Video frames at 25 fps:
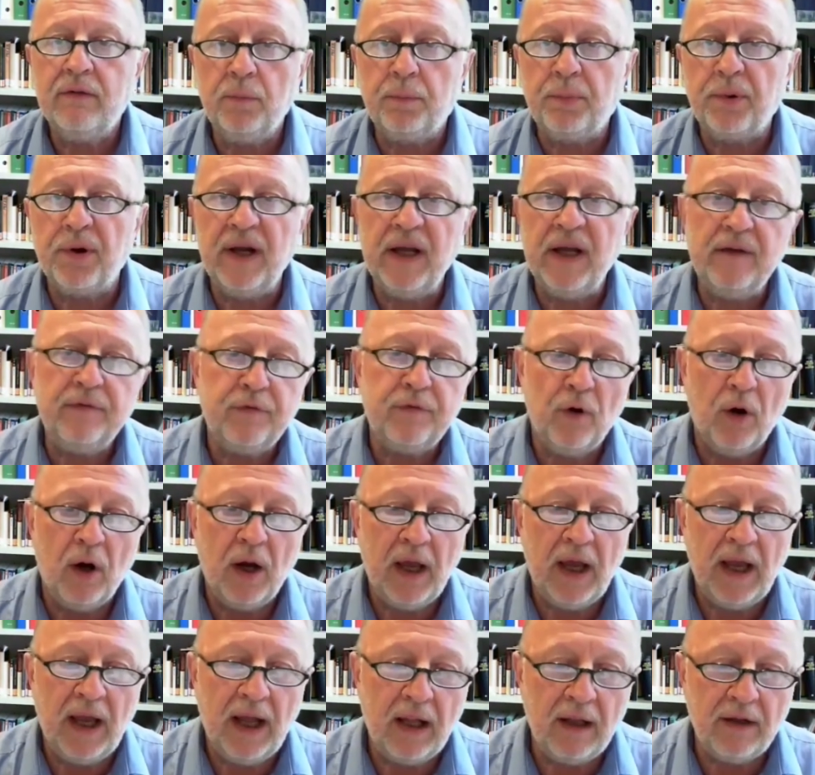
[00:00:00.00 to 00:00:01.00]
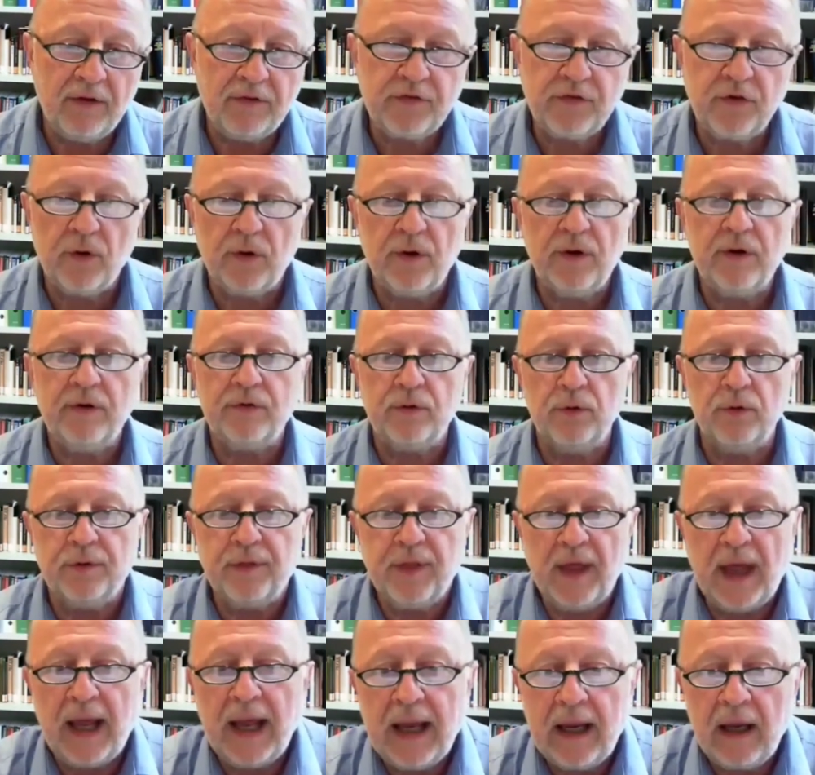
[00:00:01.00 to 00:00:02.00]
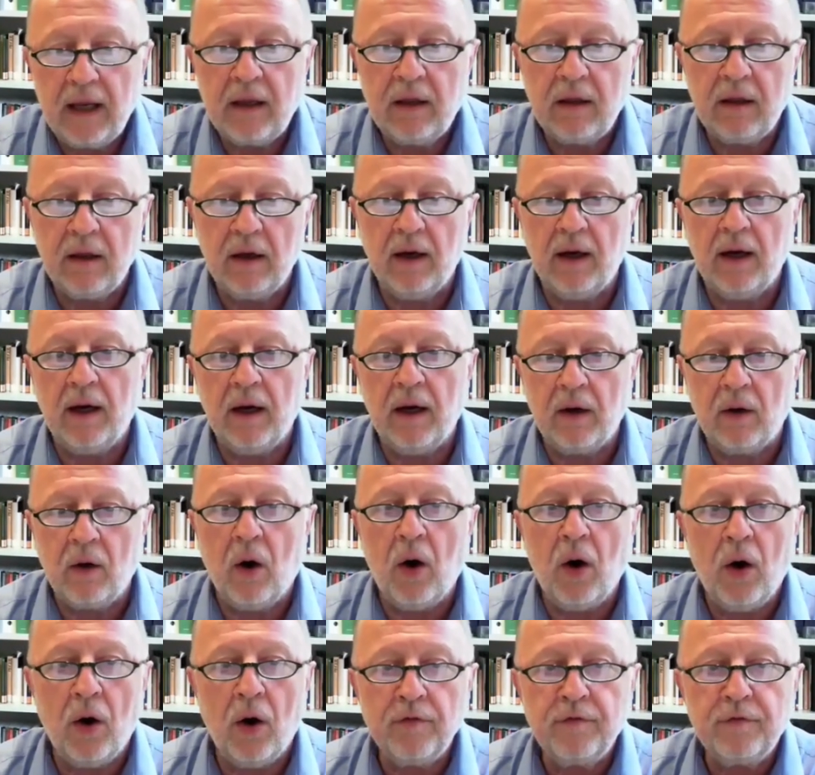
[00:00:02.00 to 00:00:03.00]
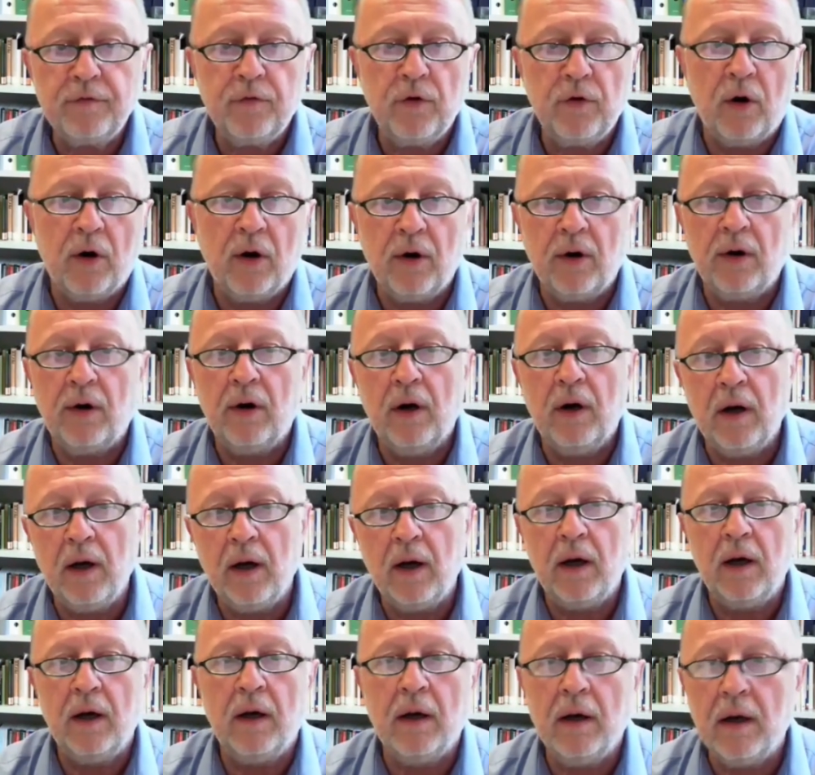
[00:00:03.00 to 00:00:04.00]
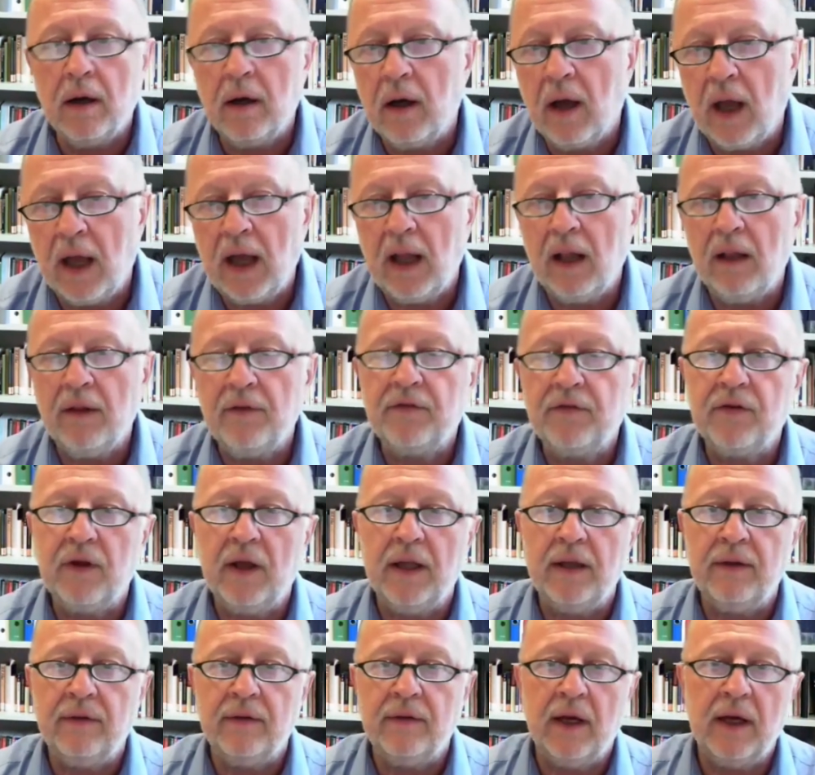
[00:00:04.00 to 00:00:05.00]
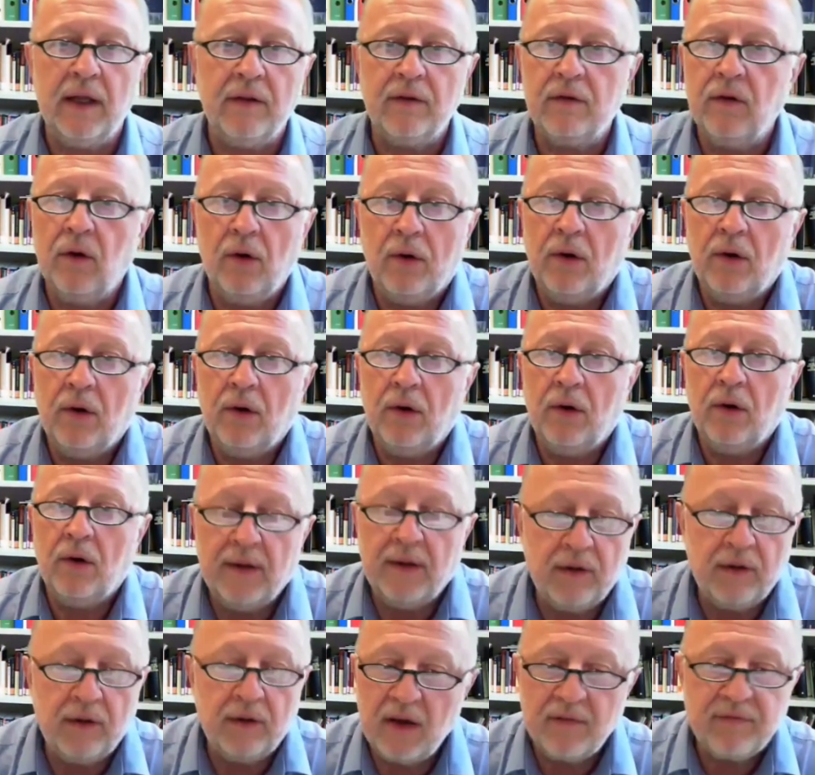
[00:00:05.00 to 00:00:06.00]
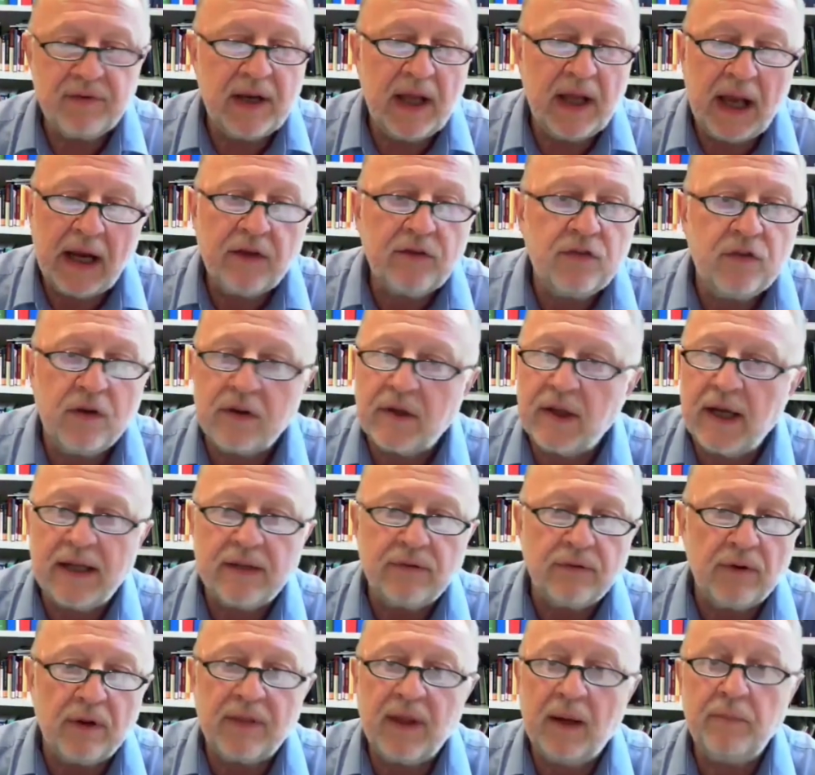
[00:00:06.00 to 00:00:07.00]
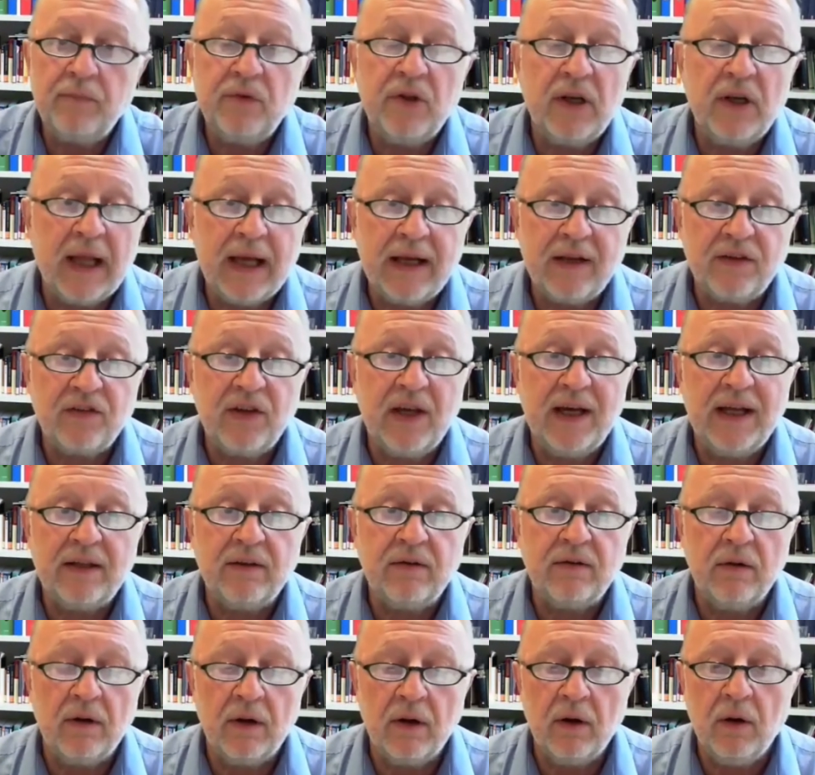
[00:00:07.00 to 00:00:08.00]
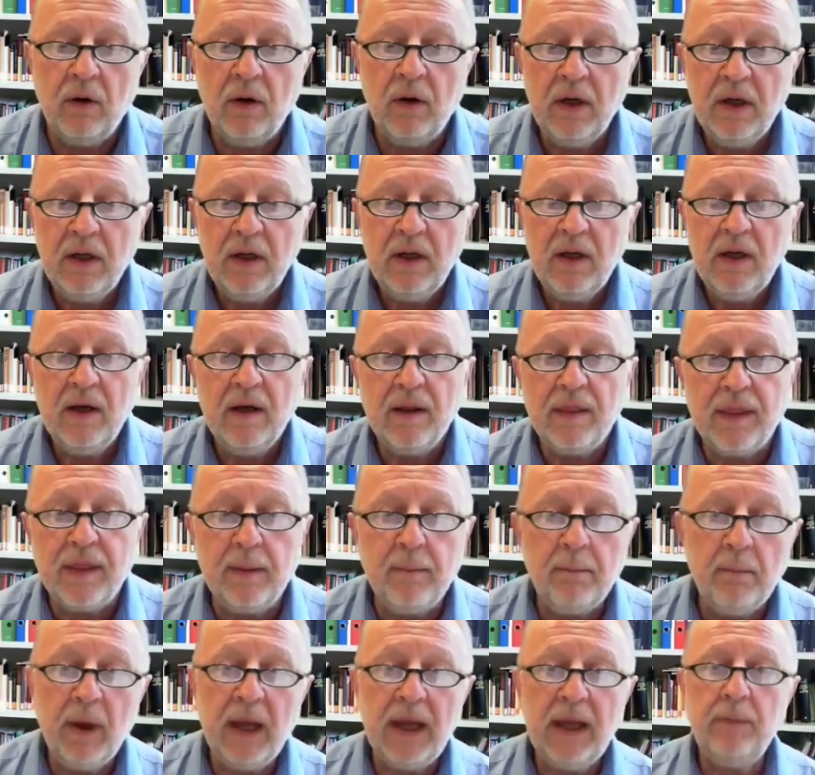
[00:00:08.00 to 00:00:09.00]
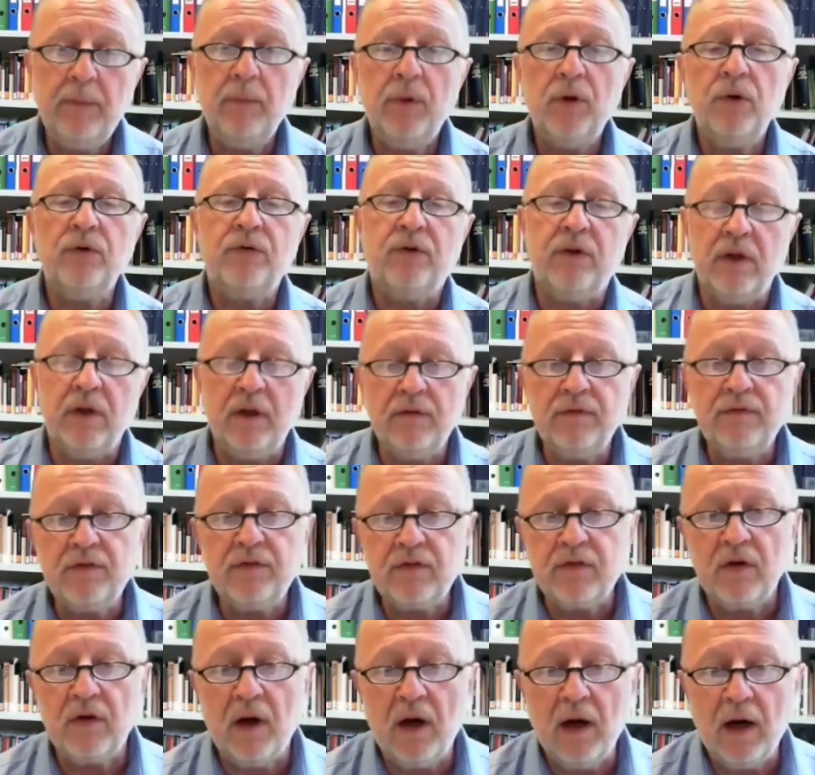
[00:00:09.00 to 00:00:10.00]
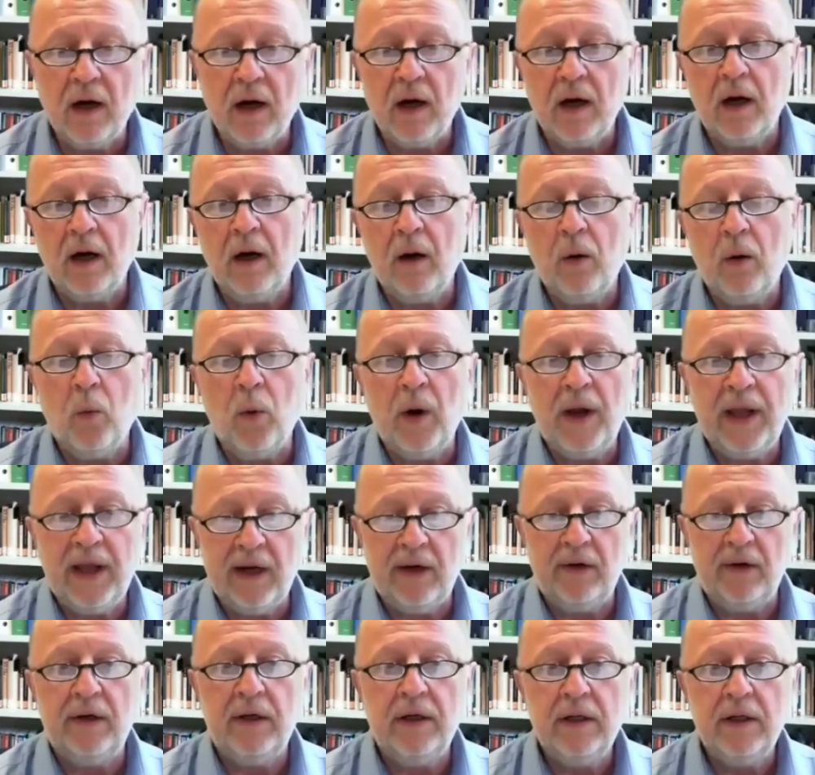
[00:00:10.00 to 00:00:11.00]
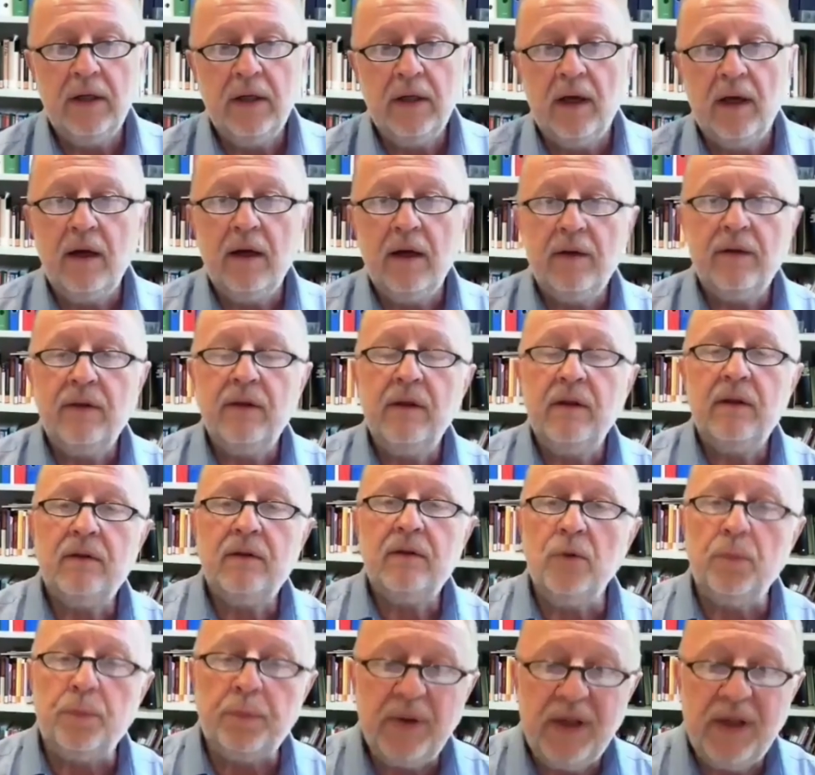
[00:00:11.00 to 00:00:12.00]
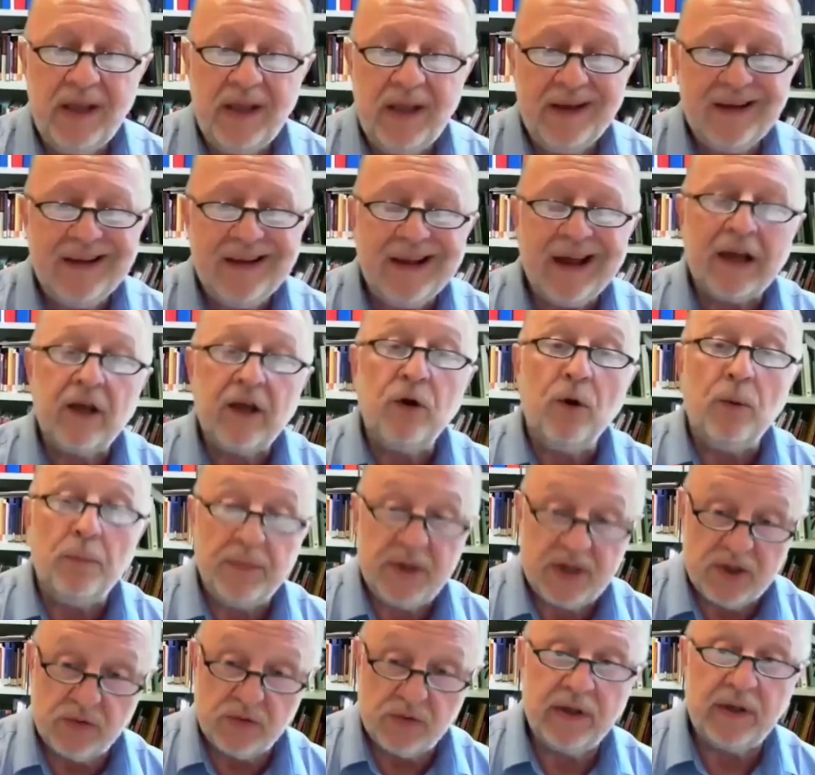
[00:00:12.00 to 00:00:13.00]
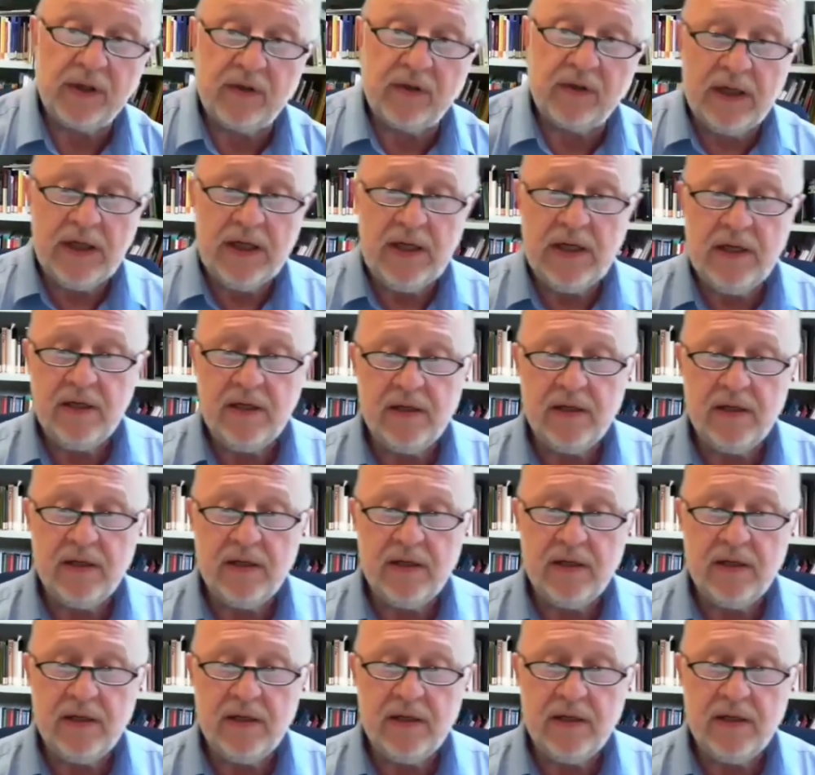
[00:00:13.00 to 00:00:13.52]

to pray for health or to thank God for health or you have an accident or something like that, you know. The main motives were to be in a community.